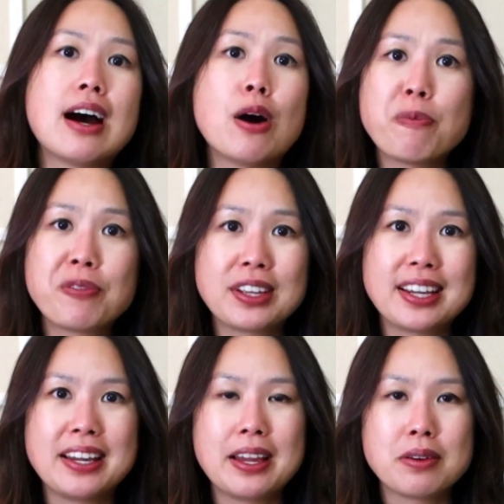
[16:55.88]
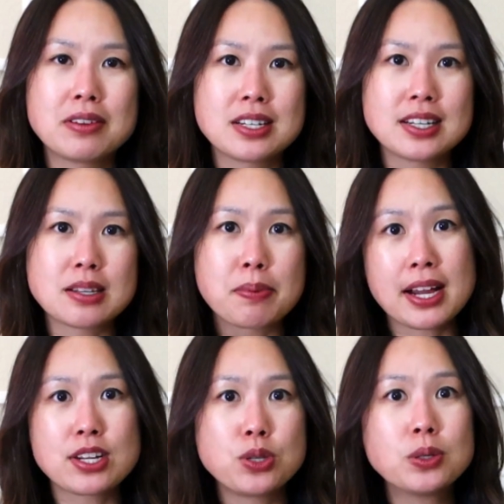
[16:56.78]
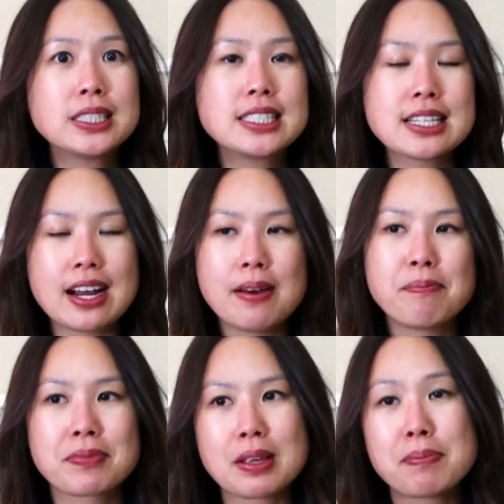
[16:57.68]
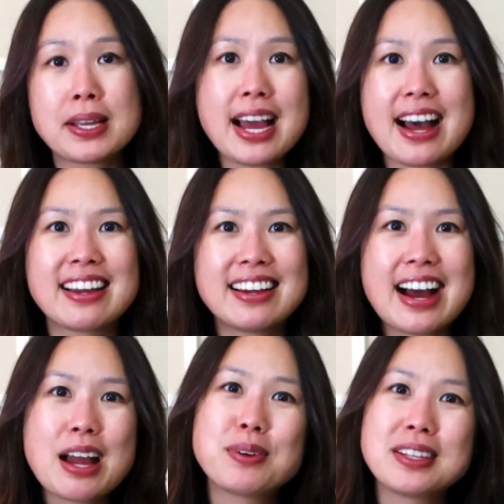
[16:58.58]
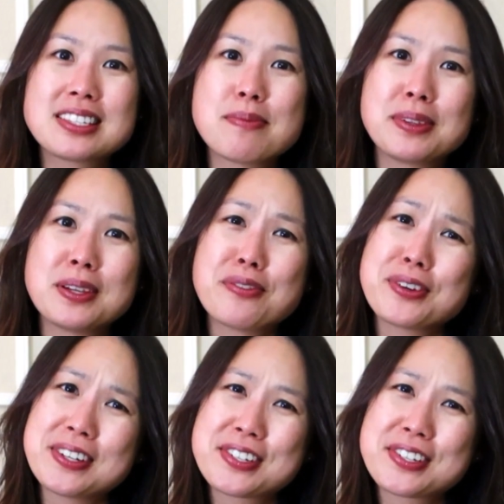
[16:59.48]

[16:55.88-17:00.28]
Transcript: hopefully it does apply to yours. Um, but yeah, I will list them below if you're